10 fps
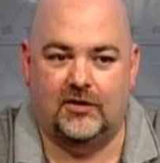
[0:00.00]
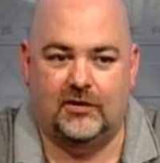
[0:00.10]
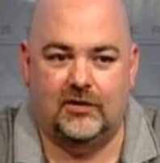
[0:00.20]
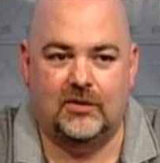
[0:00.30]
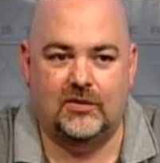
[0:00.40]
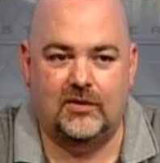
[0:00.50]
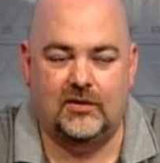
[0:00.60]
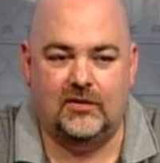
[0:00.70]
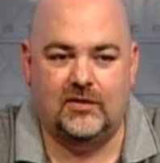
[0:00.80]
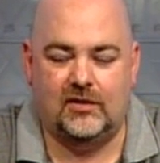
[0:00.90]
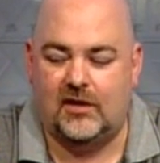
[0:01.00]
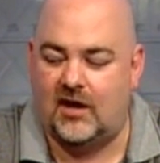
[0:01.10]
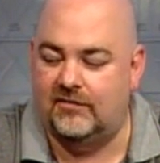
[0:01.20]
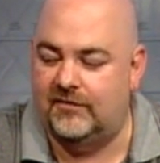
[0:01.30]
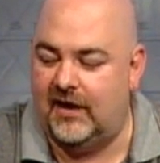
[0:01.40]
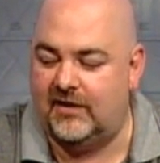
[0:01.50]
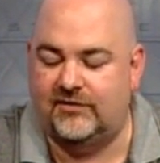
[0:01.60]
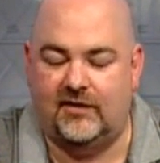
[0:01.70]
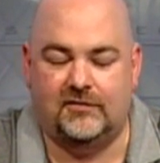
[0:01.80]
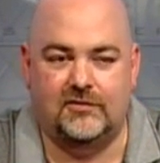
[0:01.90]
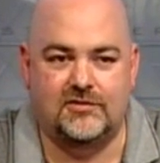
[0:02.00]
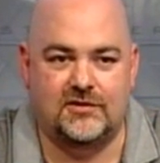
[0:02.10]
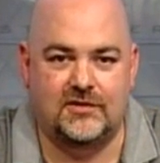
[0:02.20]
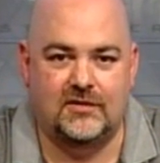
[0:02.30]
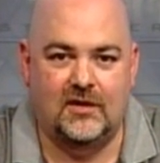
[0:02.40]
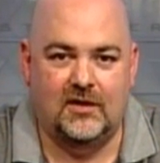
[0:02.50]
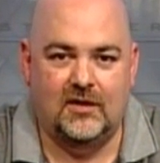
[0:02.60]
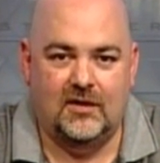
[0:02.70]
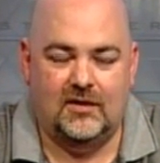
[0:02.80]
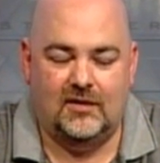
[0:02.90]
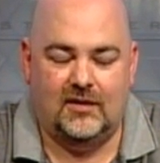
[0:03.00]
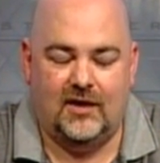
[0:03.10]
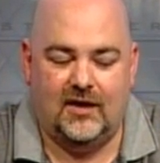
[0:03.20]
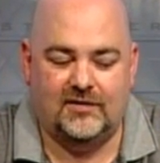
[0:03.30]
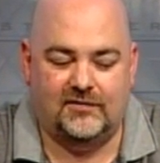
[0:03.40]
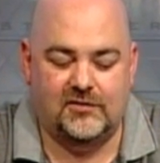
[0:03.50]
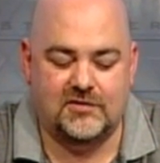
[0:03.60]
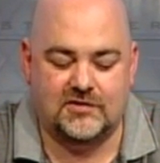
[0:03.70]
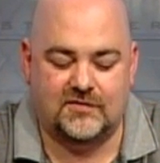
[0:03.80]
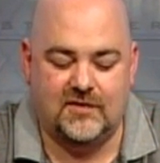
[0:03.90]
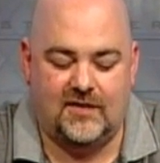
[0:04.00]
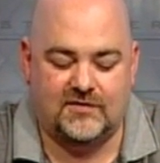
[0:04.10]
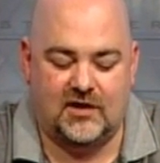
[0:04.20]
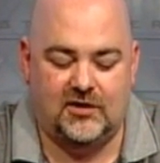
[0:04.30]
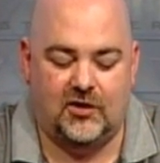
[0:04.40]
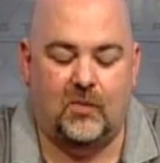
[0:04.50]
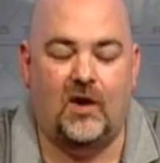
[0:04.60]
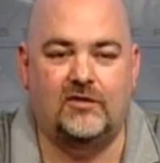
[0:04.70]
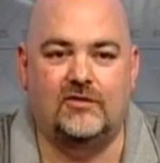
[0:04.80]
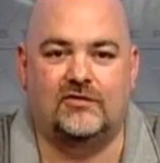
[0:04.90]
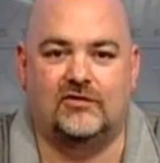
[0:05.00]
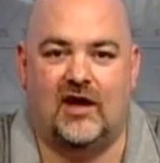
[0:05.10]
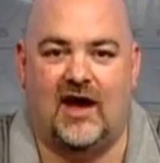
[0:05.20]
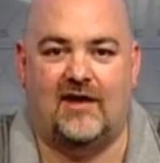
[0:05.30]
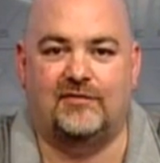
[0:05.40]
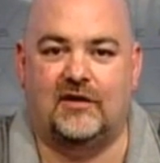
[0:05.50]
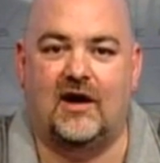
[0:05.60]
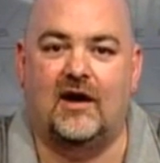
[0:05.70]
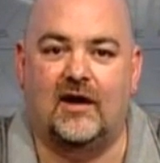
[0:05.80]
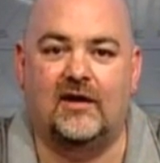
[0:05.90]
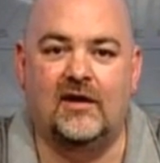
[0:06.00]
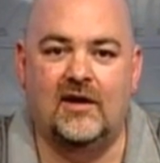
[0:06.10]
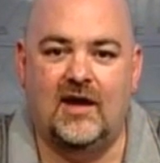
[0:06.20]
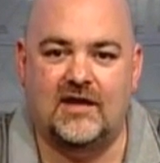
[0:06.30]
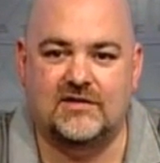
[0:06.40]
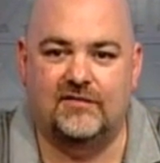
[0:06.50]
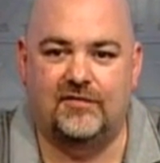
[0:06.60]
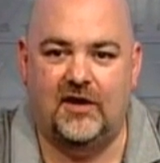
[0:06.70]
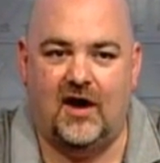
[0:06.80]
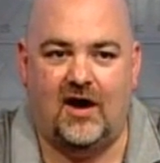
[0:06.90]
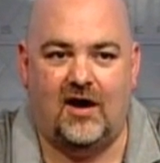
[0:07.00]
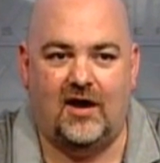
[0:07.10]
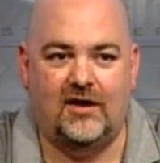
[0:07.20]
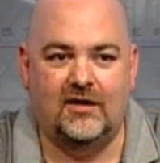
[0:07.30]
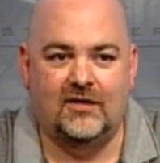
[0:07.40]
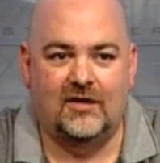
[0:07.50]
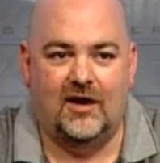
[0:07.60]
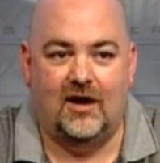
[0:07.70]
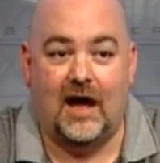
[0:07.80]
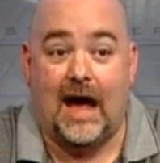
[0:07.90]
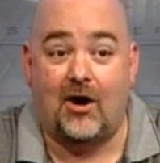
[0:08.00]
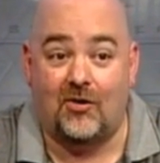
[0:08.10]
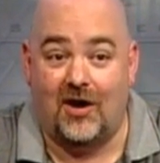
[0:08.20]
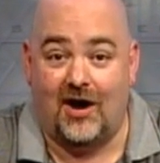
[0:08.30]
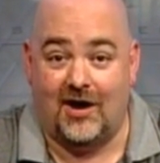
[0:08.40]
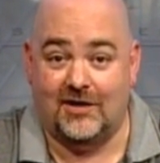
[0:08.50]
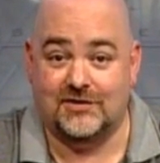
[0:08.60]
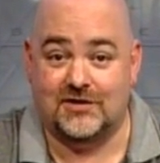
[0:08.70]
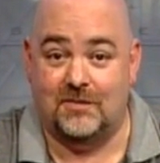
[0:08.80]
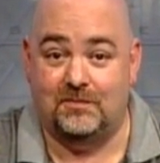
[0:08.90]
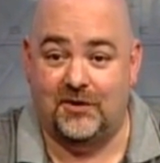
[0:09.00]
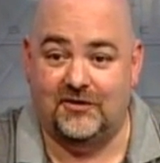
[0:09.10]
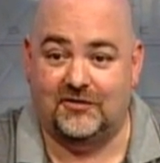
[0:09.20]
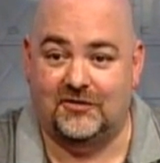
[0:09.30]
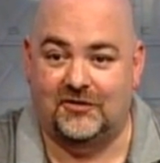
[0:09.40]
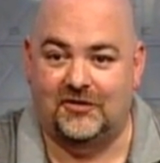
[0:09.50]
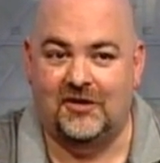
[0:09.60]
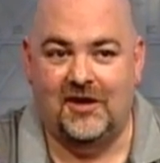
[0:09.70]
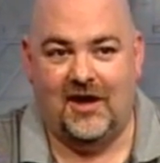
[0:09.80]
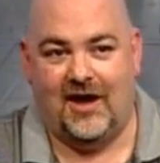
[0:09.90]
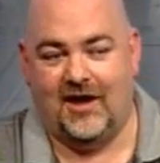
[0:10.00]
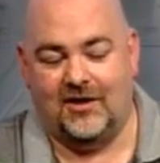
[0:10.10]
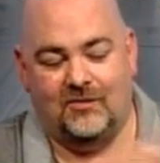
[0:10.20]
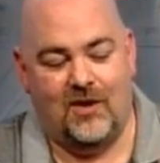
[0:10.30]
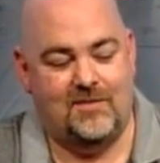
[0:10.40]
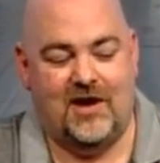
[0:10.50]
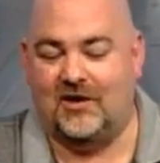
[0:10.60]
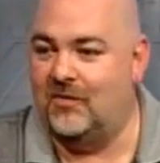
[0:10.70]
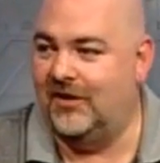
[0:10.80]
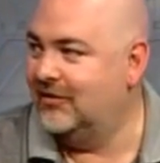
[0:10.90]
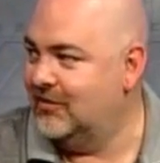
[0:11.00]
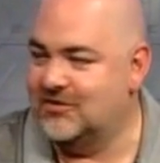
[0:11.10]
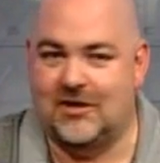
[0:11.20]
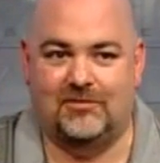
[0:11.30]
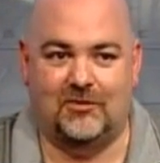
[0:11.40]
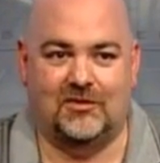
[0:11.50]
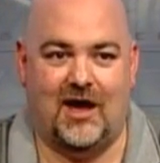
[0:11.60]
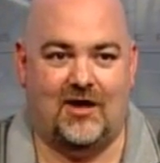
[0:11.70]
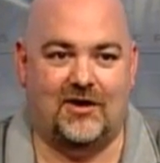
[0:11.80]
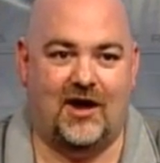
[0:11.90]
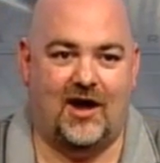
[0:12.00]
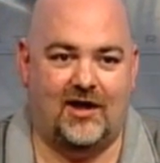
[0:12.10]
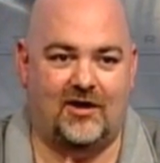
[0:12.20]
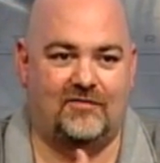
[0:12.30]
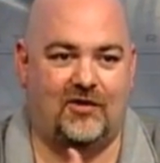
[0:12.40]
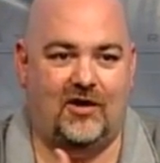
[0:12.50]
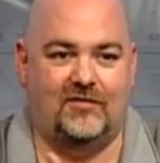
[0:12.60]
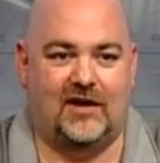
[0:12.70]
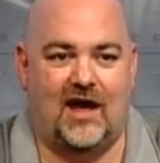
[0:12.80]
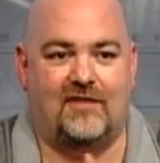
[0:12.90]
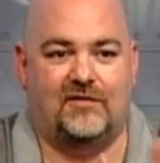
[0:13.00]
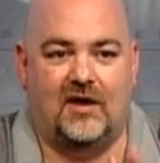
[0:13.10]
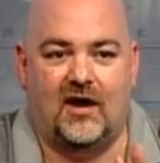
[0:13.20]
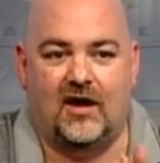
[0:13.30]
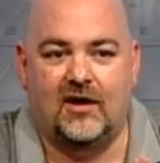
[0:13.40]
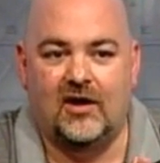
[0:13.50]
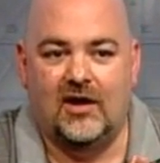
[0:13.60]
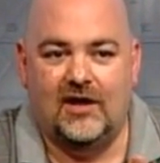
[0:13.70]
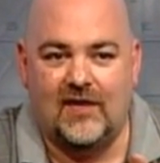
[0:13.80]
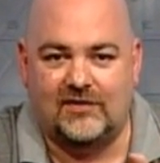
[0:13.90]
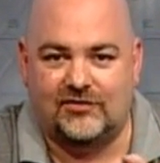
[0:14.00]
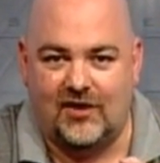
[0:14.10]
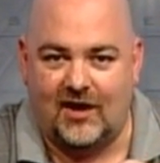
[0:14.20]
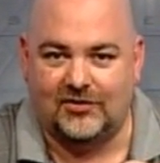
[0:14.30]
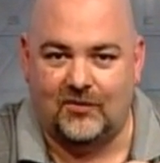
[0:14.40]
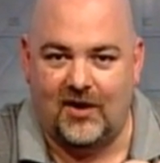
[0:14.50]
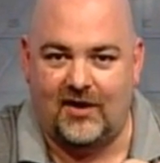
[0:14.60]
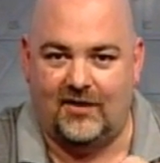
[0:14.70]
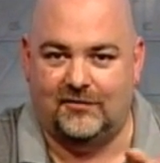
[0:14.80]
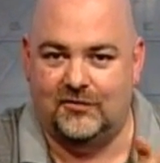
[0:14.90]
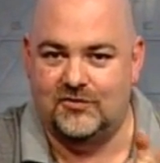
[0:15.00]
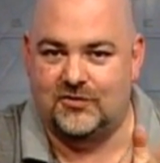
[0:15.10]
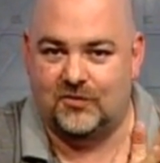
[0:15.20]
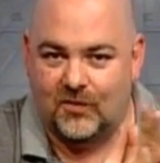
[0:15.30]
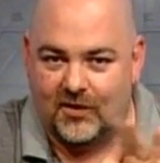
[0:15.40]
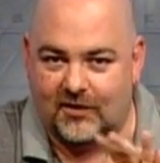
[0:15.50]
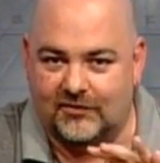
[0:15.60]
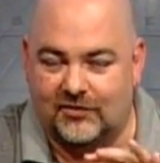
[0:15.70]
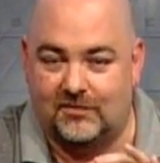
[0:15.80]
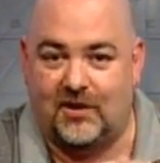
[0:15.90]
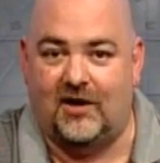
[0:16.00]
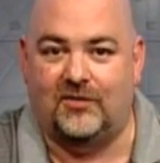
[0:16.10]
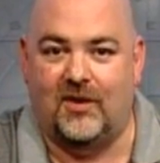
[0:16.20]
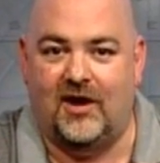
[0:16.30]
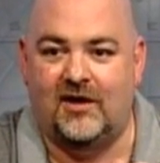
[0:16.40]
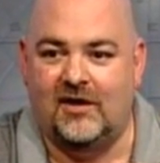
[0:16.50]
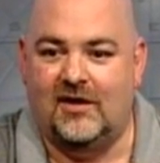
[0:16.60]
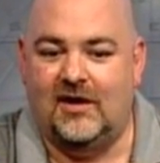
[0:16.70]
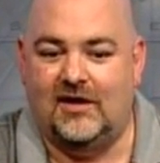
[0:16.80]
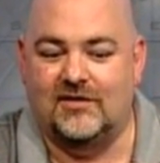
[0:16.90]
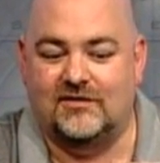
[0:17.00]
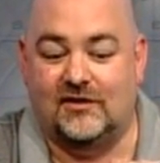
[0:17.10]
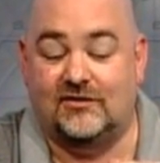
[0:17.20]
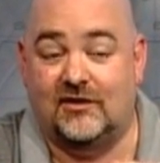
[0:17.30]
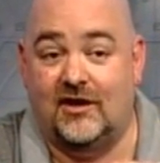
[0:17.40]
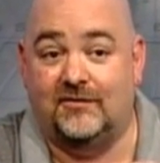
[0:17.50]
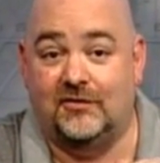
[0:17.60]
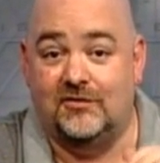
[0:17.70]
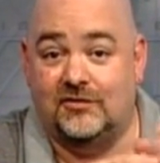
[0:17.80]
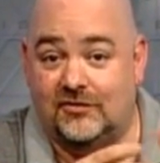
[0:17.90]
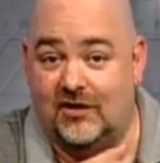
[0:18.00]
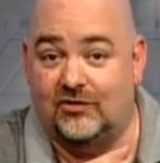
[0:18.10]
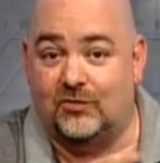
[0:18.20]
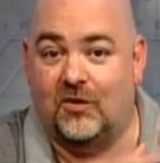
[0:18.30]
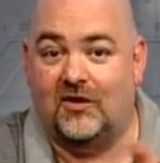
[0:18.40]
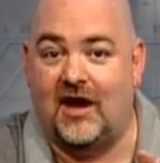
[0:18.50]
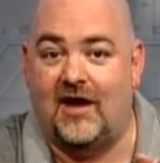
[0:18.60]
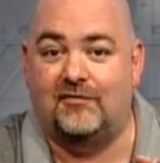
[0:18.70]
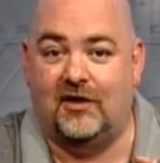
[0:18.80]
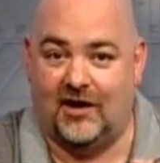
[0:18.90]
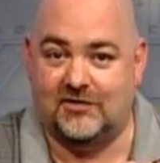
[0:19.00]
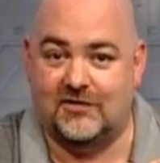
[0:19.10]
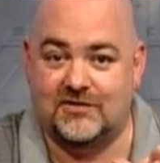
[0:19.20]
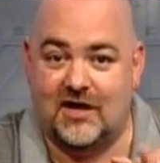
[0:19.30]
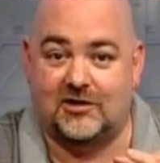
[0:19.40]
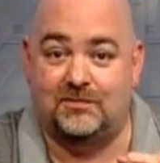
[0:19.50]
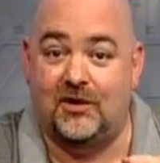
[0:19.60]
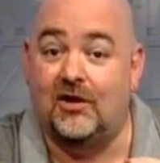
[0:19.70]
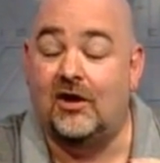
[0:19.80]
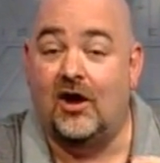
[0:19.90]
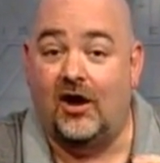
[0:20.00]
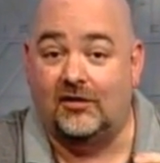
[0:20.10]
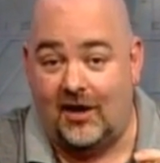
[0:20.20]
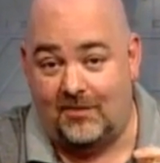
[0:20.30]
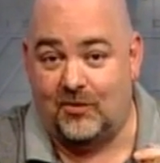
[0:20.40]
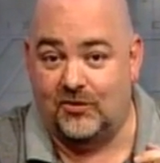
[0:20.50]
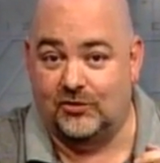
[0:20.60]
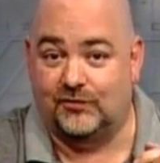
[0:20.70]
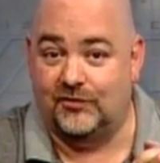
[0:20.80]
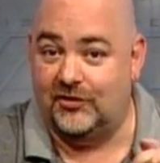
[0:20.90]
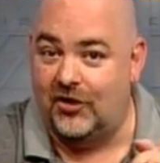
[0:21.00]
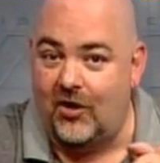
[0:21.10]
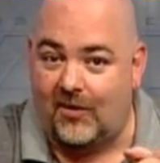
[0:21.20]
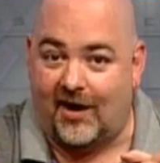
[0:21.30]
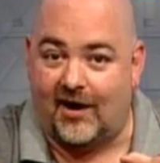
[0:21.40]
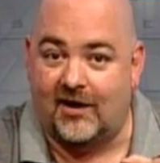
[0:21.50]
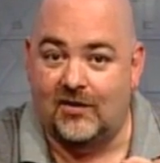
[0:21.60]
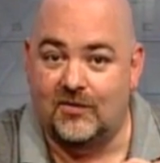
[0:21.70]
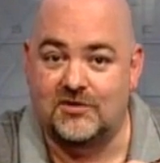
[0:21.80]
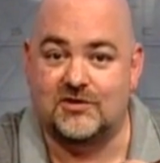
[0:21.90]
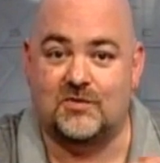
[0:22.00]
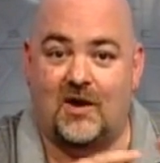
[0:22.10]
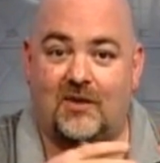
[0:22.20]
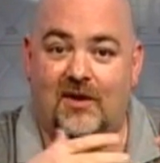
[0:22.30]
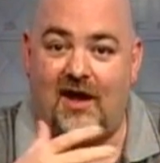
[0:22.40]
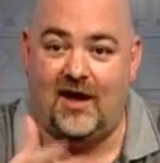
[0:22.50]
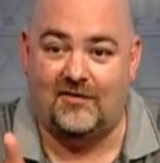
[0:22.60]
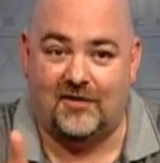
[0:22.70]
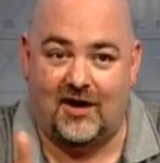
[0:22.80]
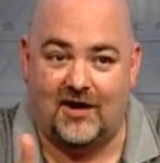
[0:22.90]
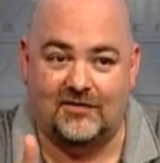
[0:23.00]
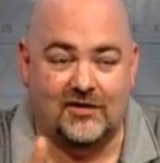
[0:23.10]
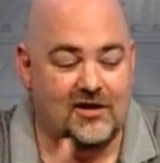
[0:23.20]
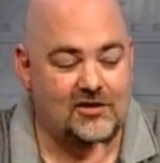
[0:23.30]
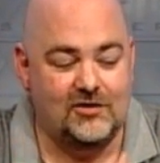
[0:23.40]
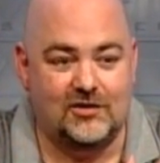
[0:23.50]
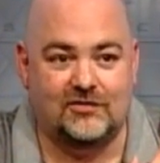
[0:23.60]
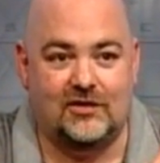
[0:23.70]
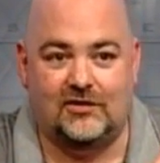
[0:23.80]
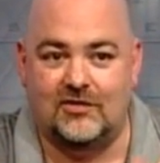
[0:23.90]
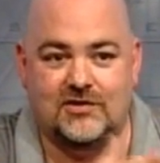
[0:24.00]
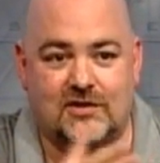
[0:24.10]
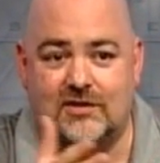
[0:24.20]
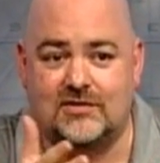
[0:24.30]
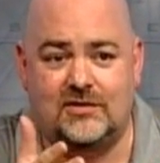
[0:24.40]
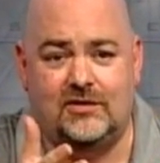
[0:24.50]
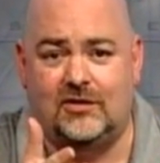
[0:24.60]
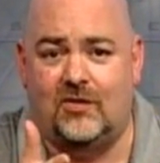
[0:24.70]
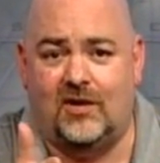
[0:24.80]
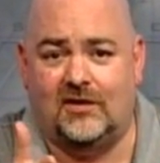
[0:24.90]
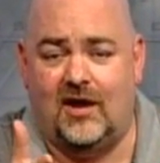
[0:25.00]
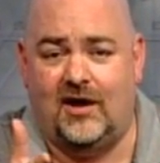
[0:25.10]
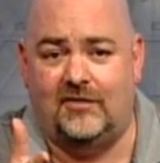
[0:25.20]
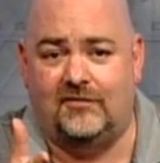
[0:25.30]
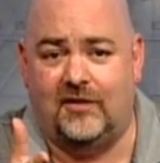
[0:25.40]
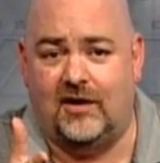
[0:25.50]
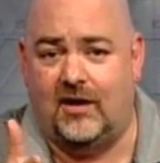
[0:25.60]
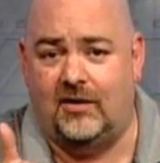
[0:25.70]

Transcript: You know, a lot of anti-evolutionists have said, you know, what use is half an eye, as if the eye, our eye is some pinnacle, and way back when there was something without an eye and it evolved half an eye. And that's not the way evolution works. And by the way, in the sense that evolution does work, half an eye turns out to be a lot more useful than no eye, which is why we have eyes. You can see, you can go online and find out.